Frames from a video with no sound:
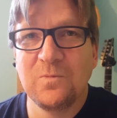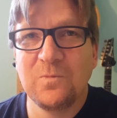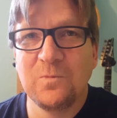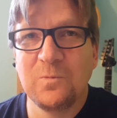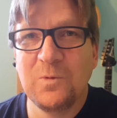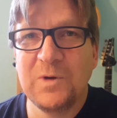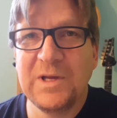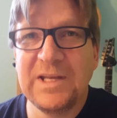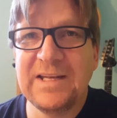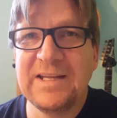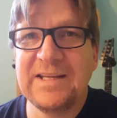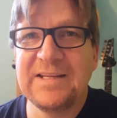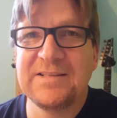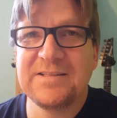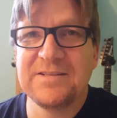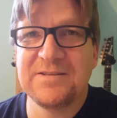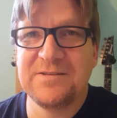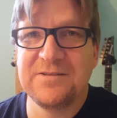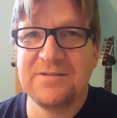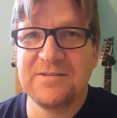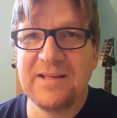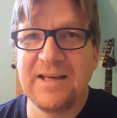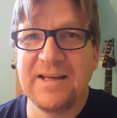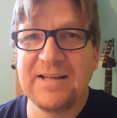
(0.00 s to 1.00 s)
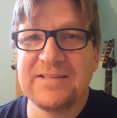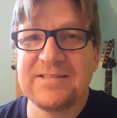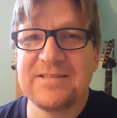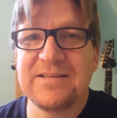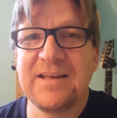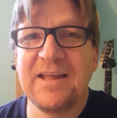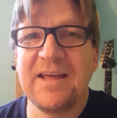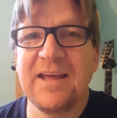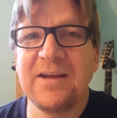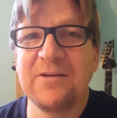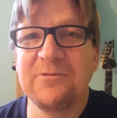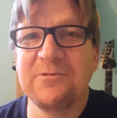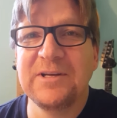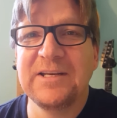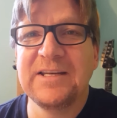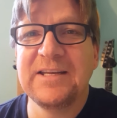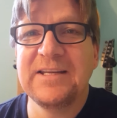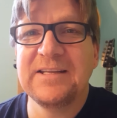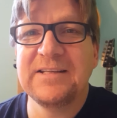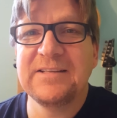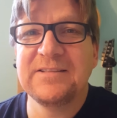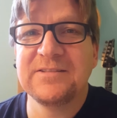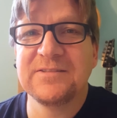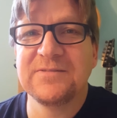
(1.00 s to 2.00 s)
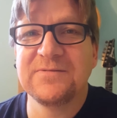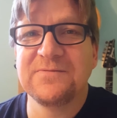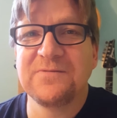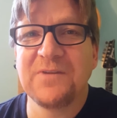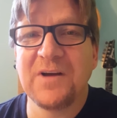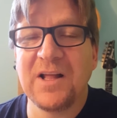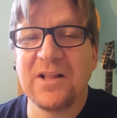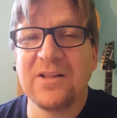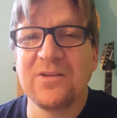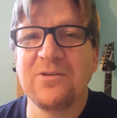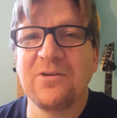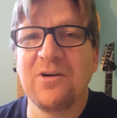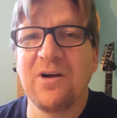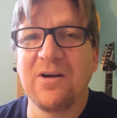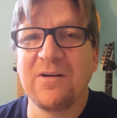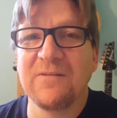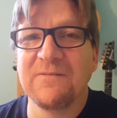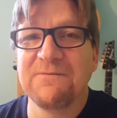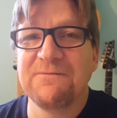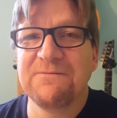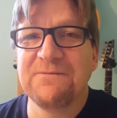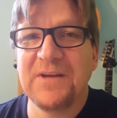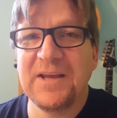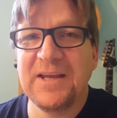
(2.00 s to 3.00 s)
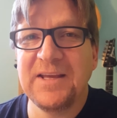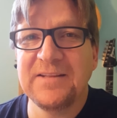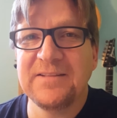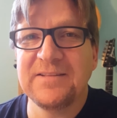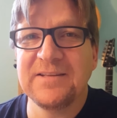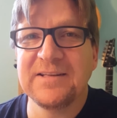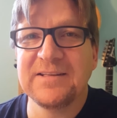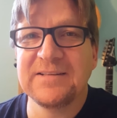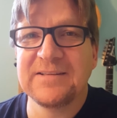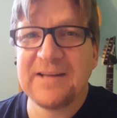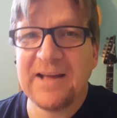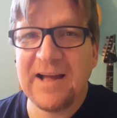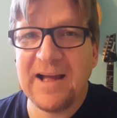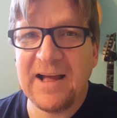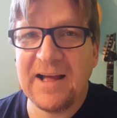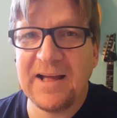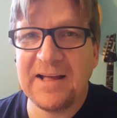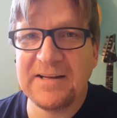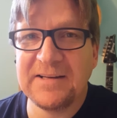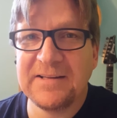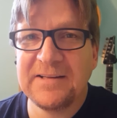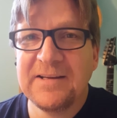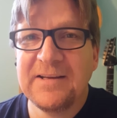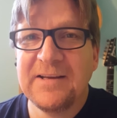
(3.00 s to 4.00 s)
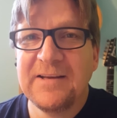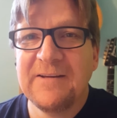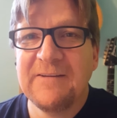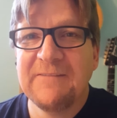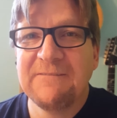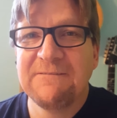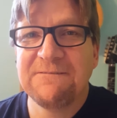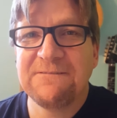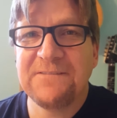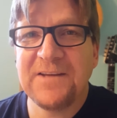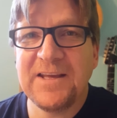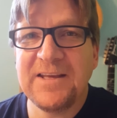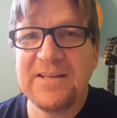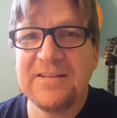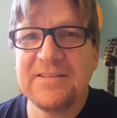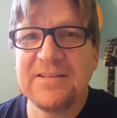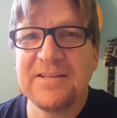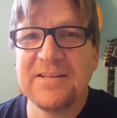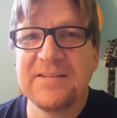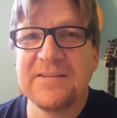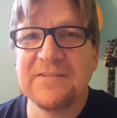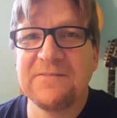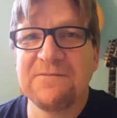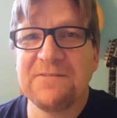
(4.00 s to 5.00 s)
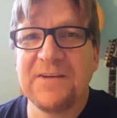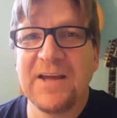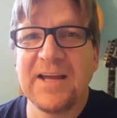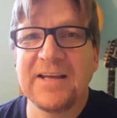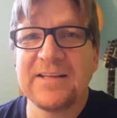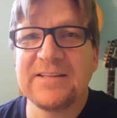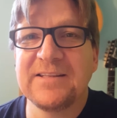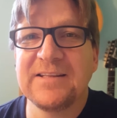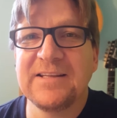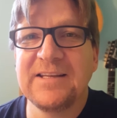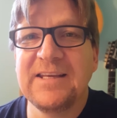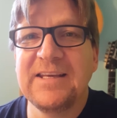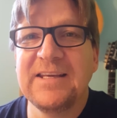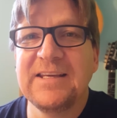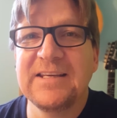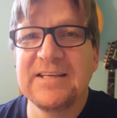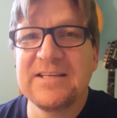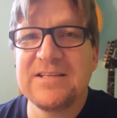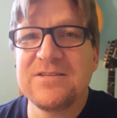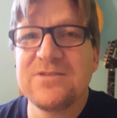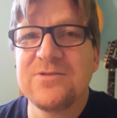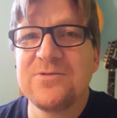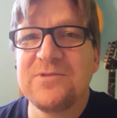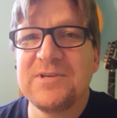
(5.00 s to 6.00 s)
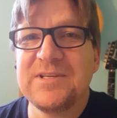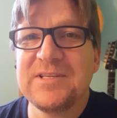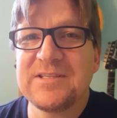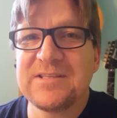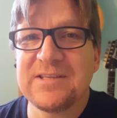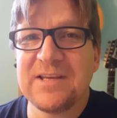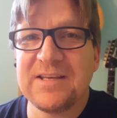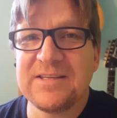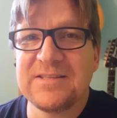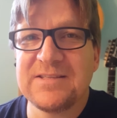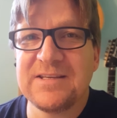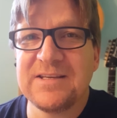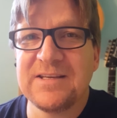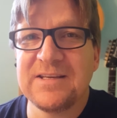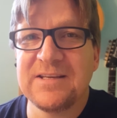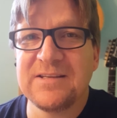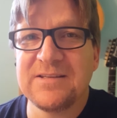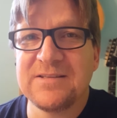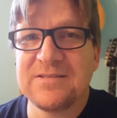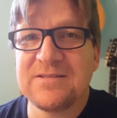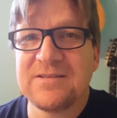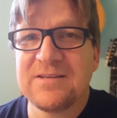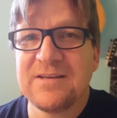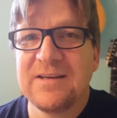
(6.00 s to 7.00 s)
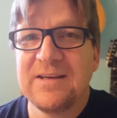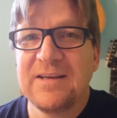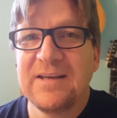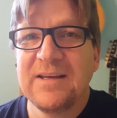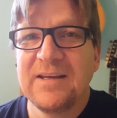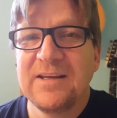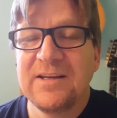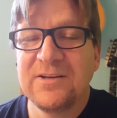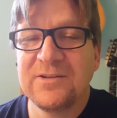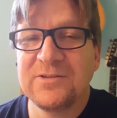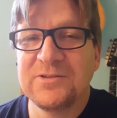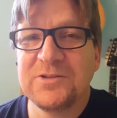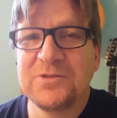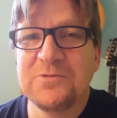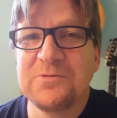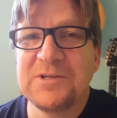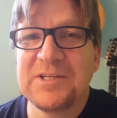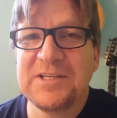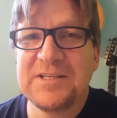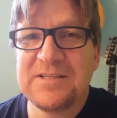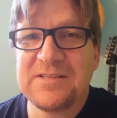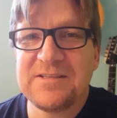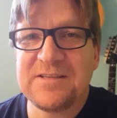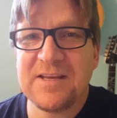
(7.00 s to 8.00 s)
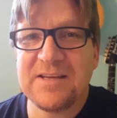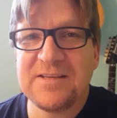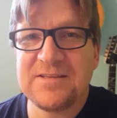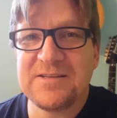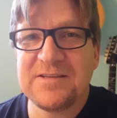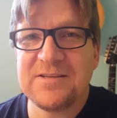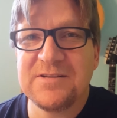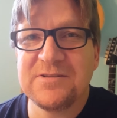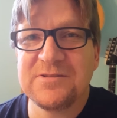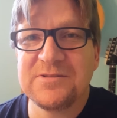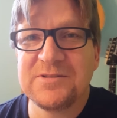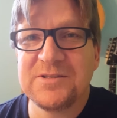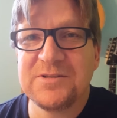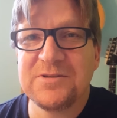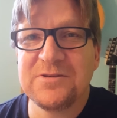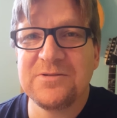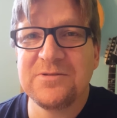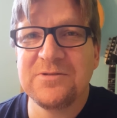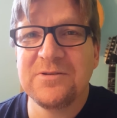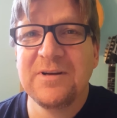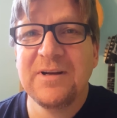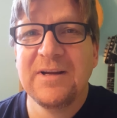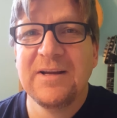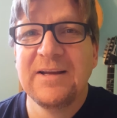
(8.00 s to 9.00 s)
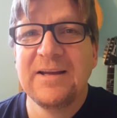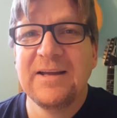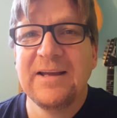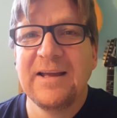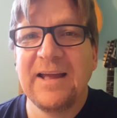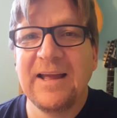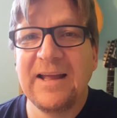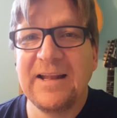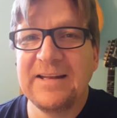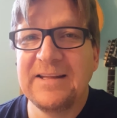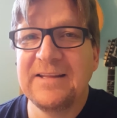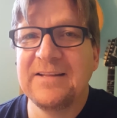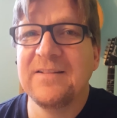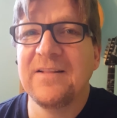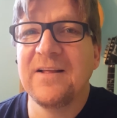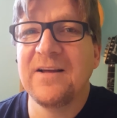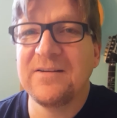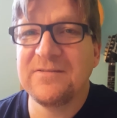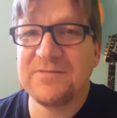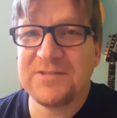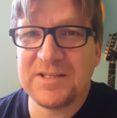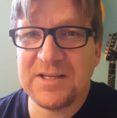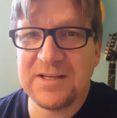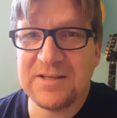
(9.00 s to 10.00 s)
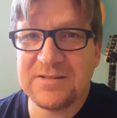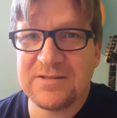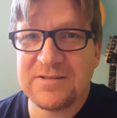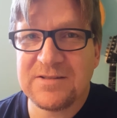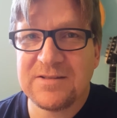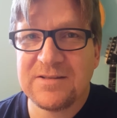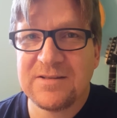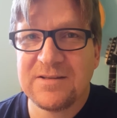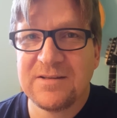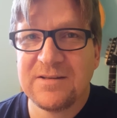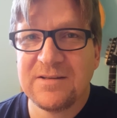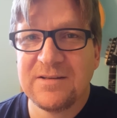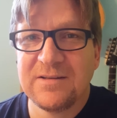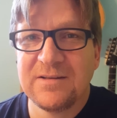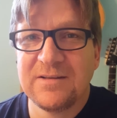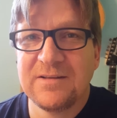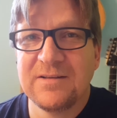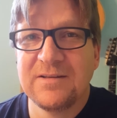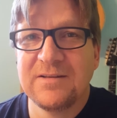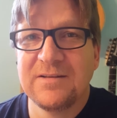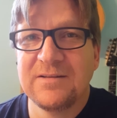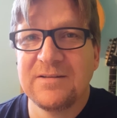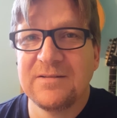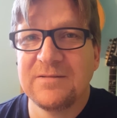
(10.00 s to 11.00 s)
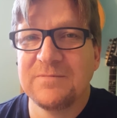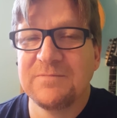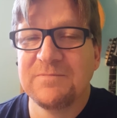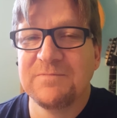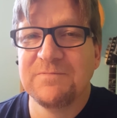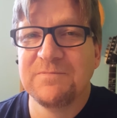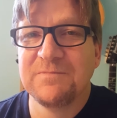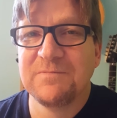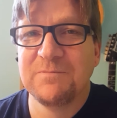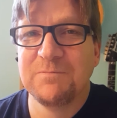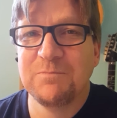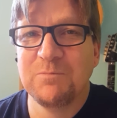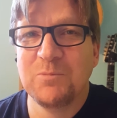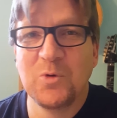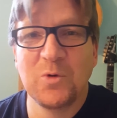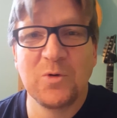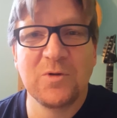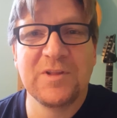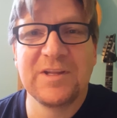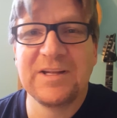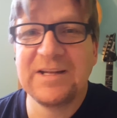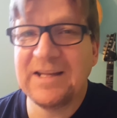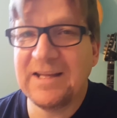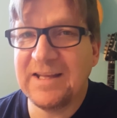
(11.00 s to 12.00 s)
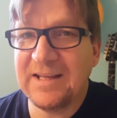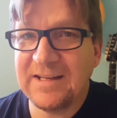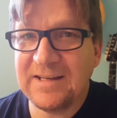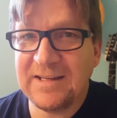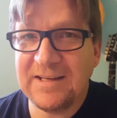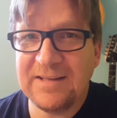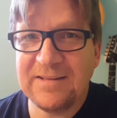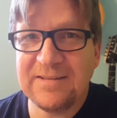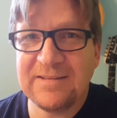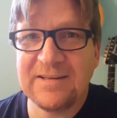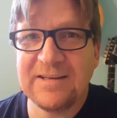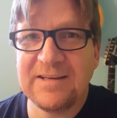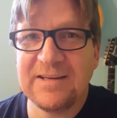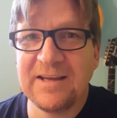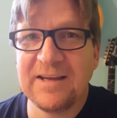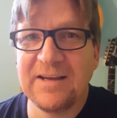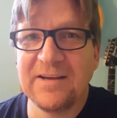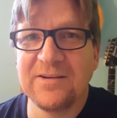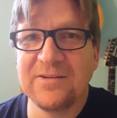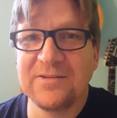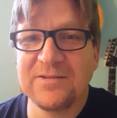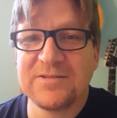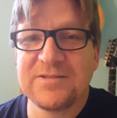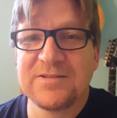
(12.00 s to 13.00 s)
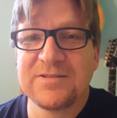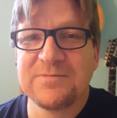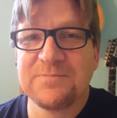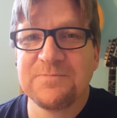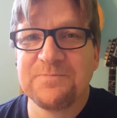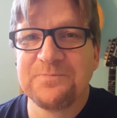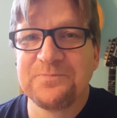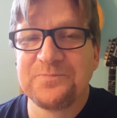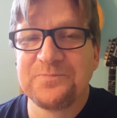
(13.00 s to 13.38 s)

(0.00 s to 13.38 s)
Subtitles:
We need to do that today. We need to follow our faith in God, faith in the fact that he is who he says he is, he'll do what he says he'll do, and he loves us more than anything else.